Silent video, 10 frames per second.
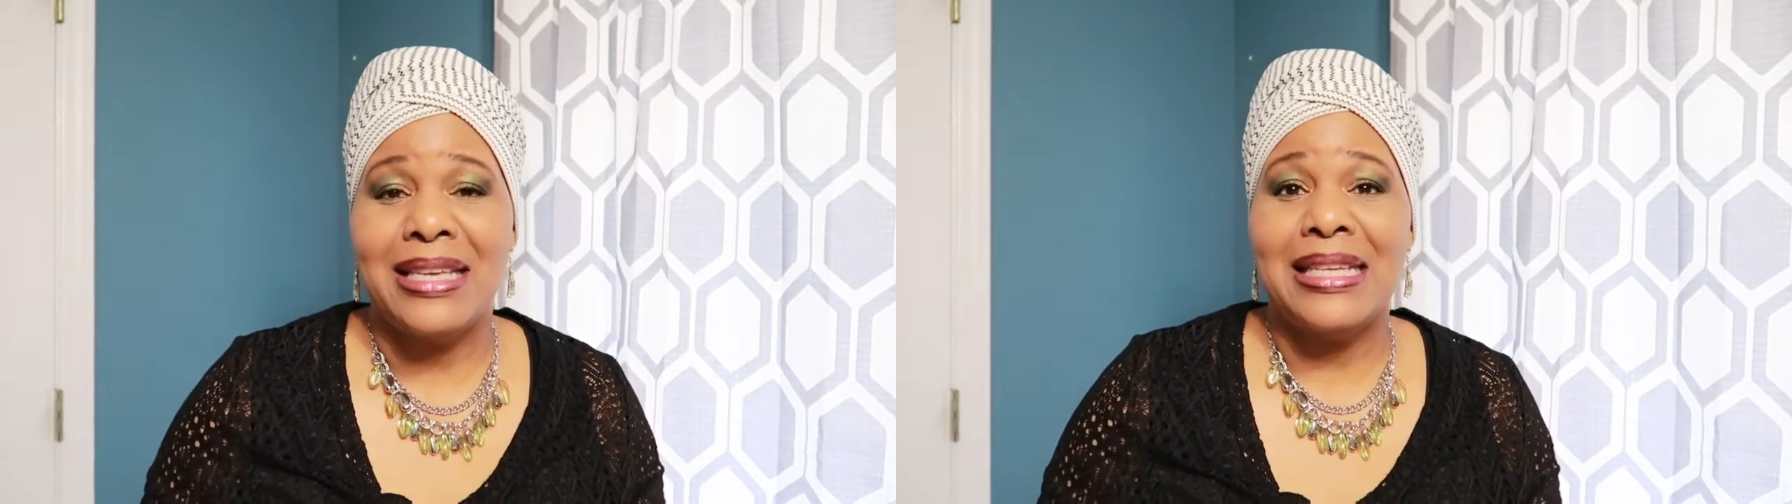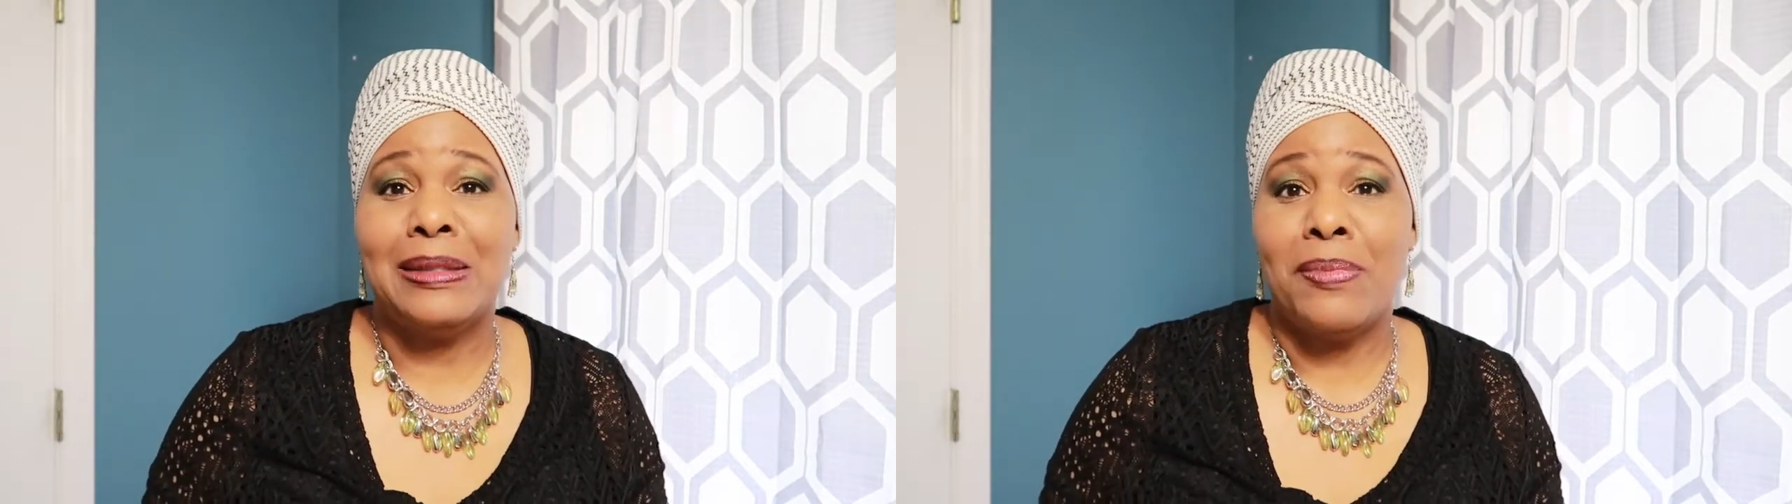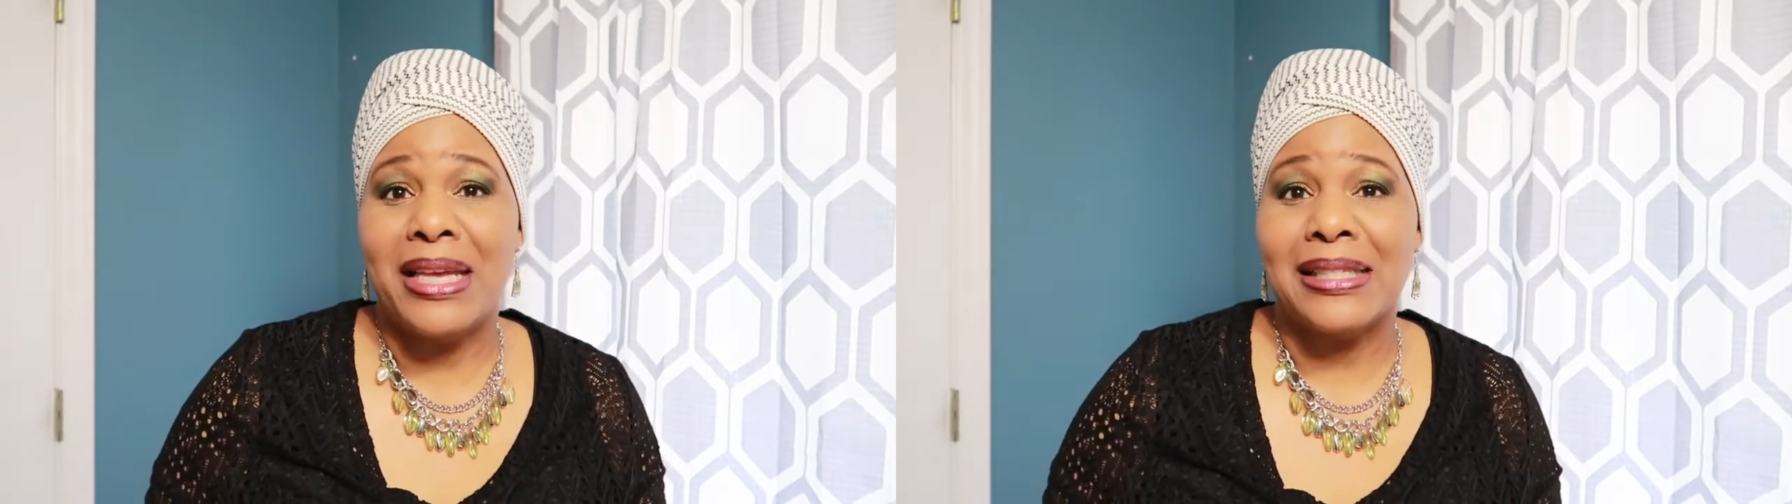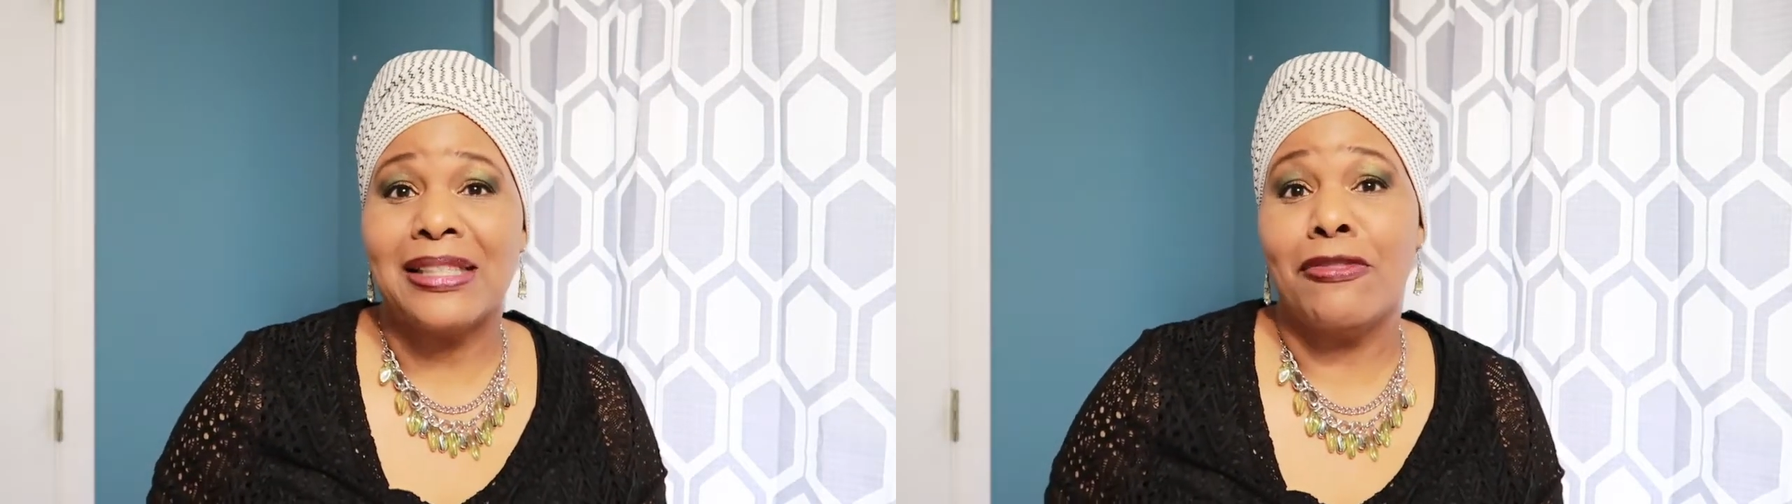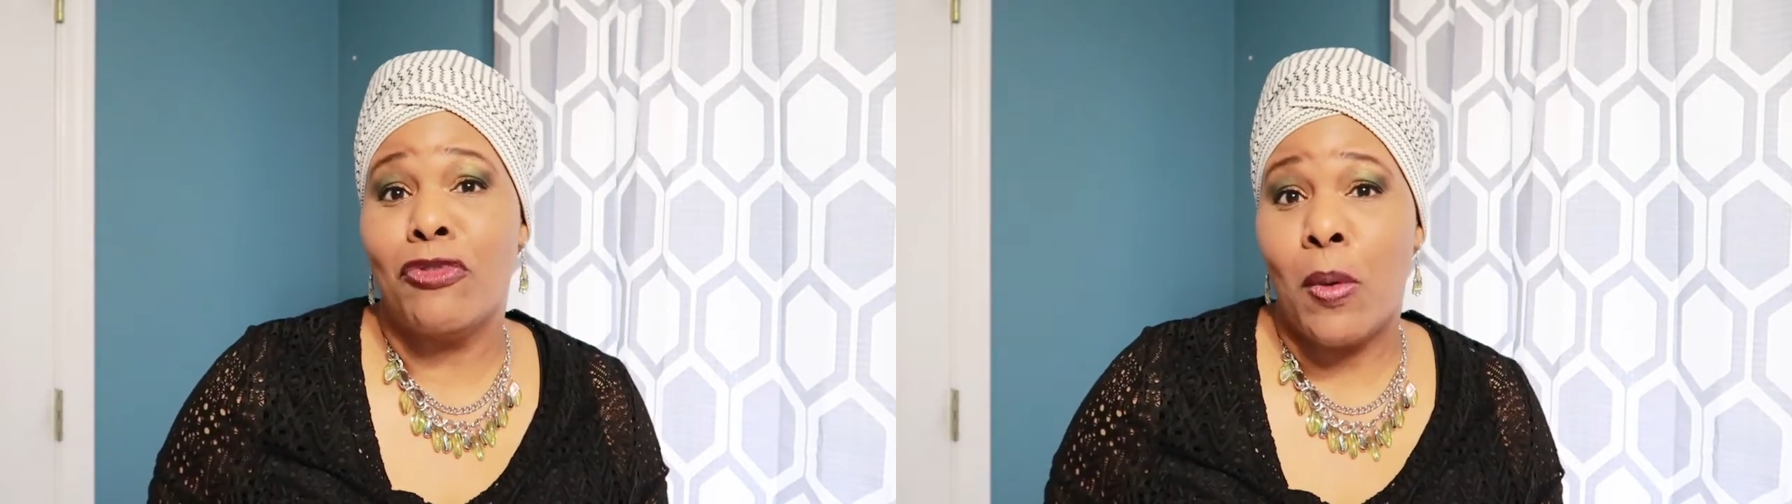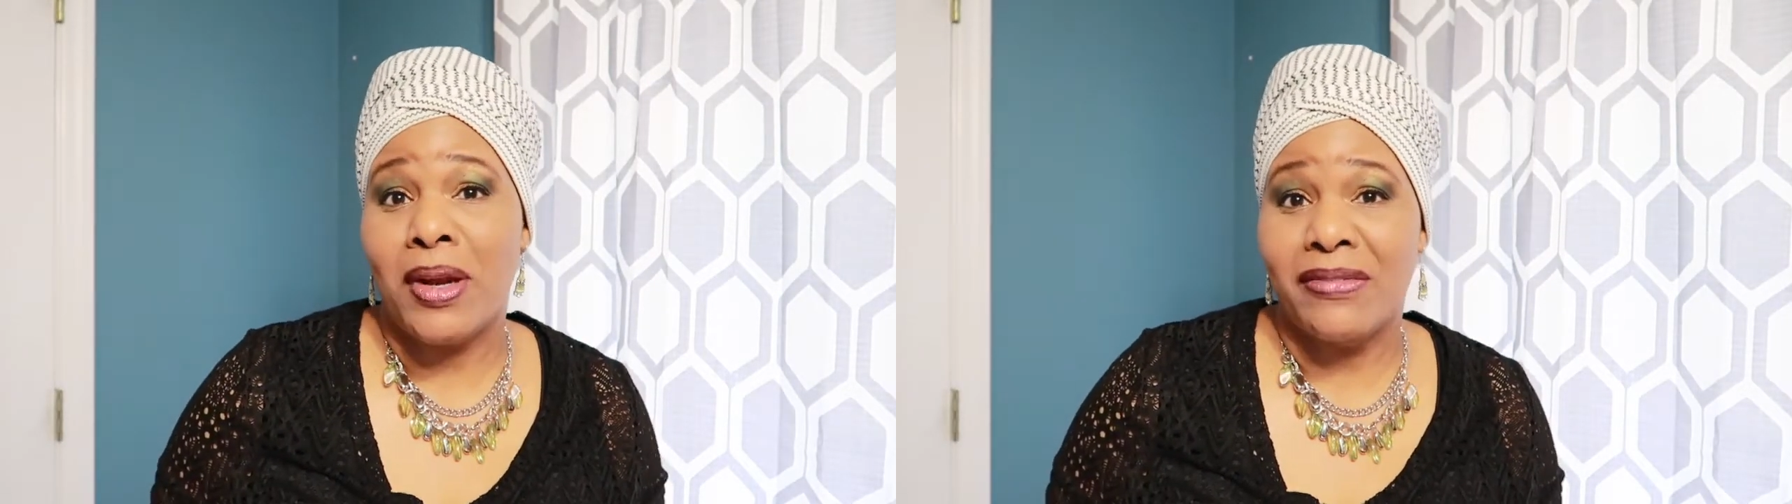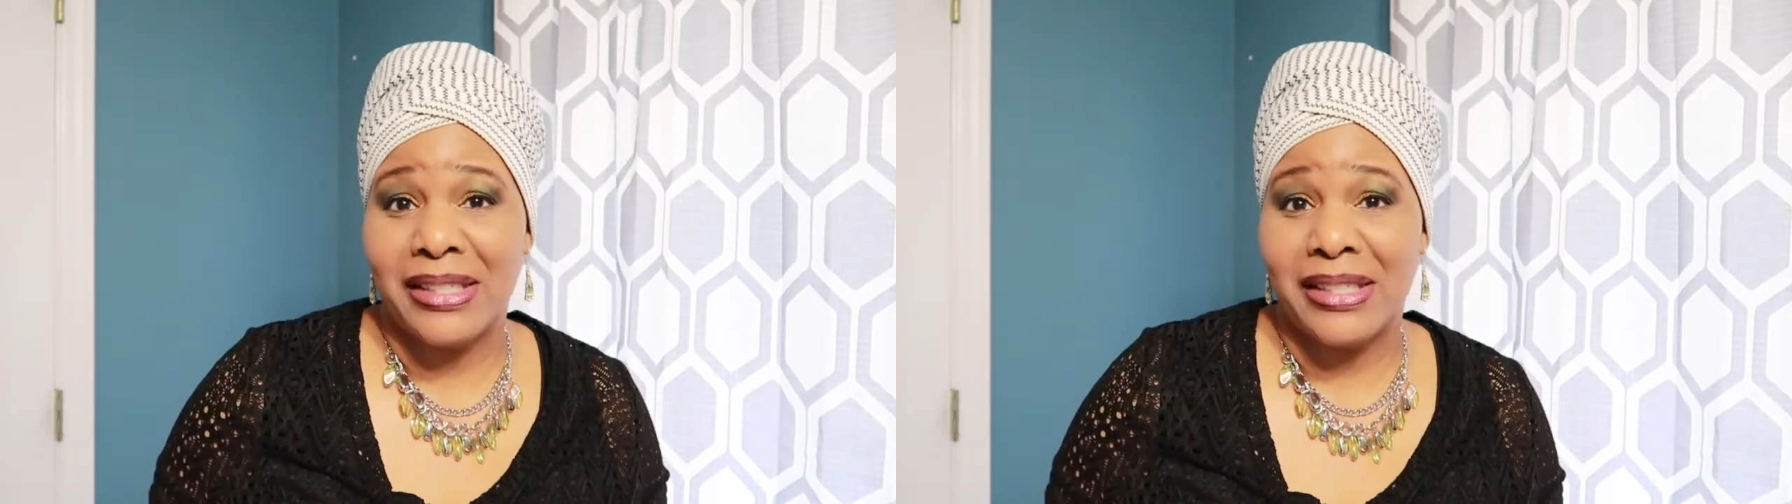these bits of formative